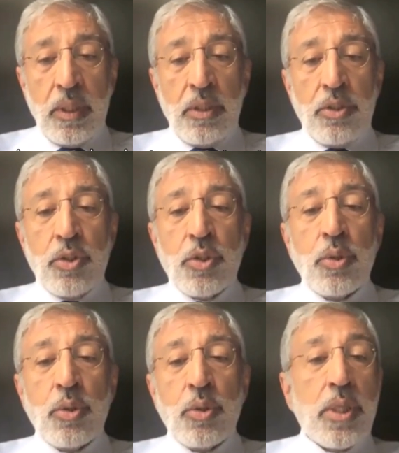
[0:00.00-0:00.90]
You should
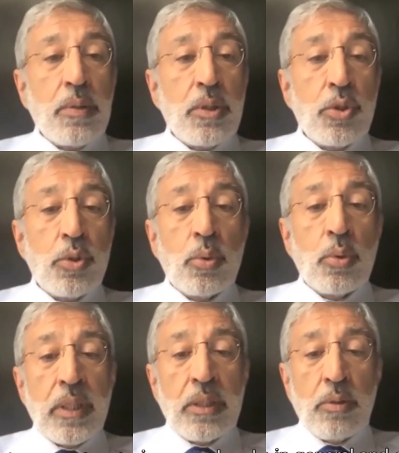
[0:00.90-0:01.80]
also
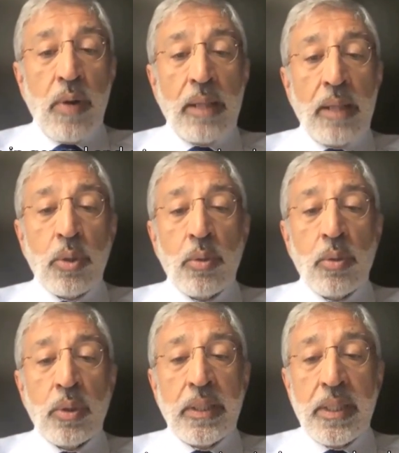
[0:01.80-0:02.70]
ensure that your alcohol
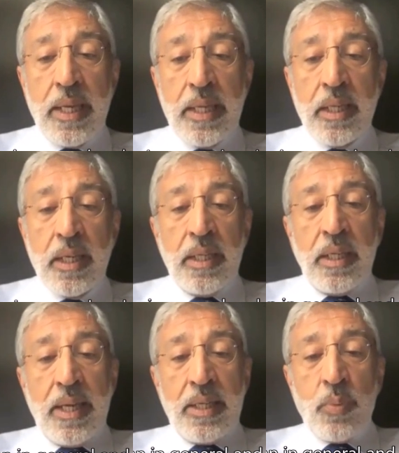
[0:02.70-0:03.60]
intake
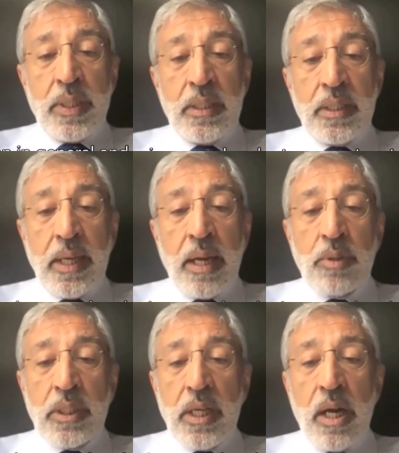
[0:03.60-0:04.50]
is within the
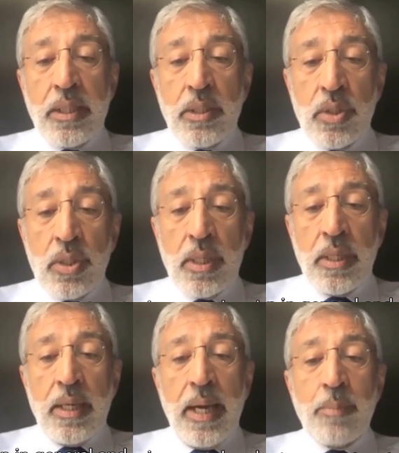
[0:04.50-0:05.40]
current guidance
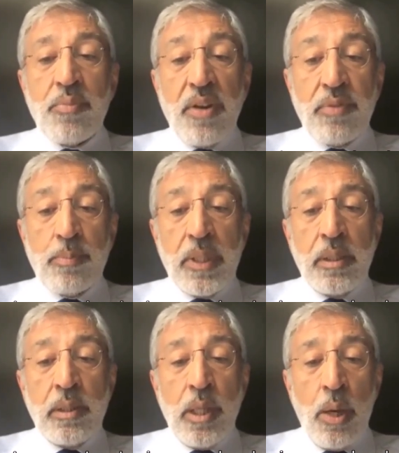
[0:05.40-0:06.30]
and preferably
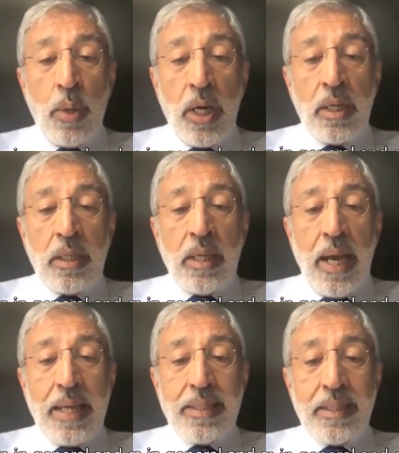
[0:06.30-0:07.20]
lower,
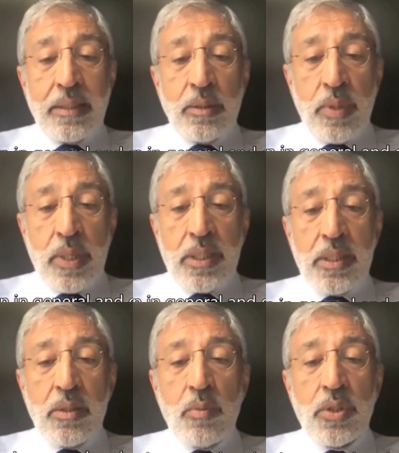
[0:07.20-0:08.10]
as it
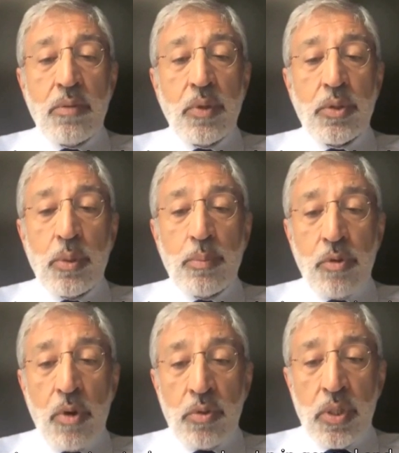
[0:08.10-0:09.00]
increases the risk of
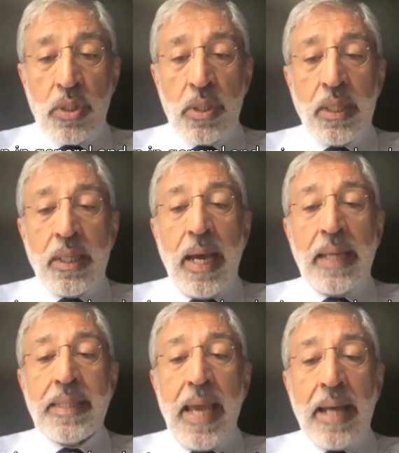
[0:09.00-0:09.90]
osteoporosis
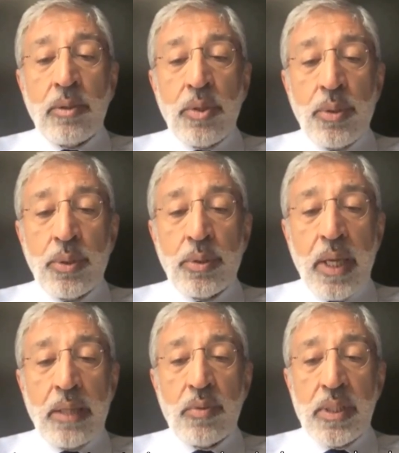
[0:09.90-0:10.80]
and the alcohol
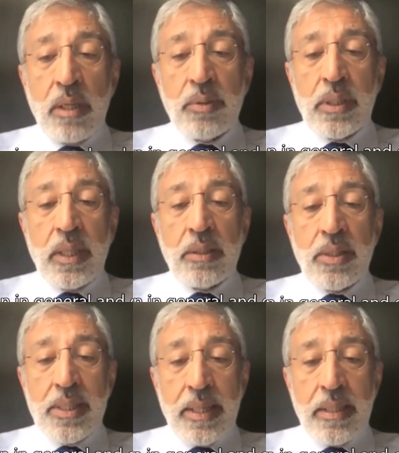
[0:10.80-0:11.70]
can result in
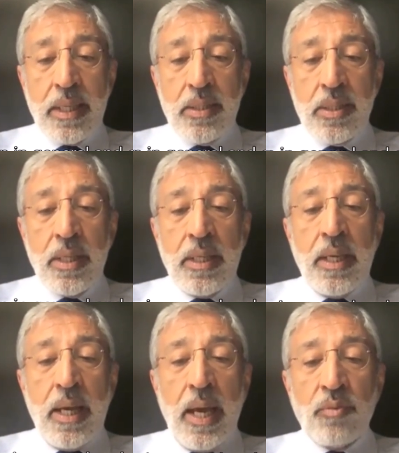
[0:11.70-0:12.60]
unsteadiness
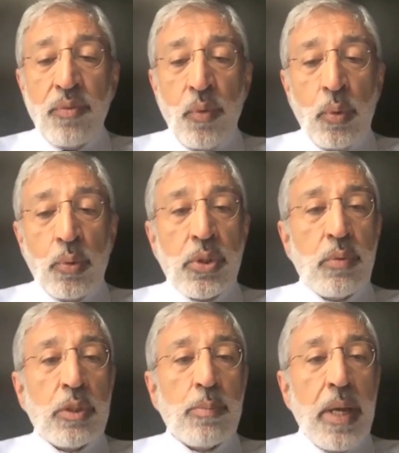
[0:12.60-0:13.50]
and falls,
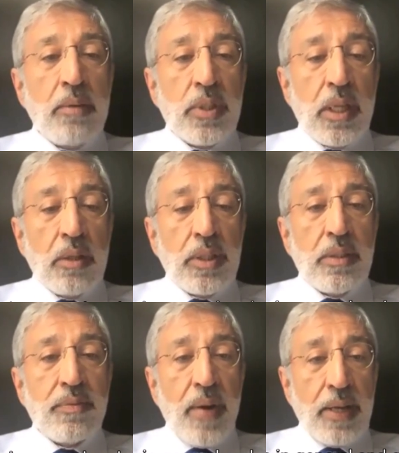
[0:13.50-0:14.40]
which may result in
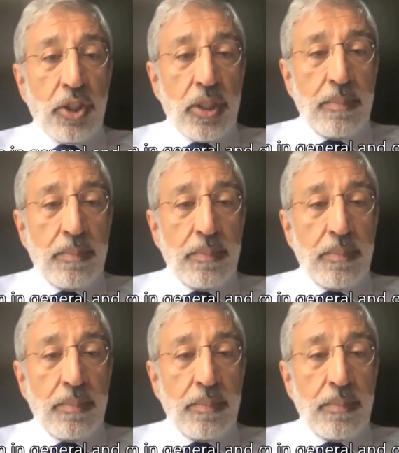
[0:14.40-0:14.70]
the fracture.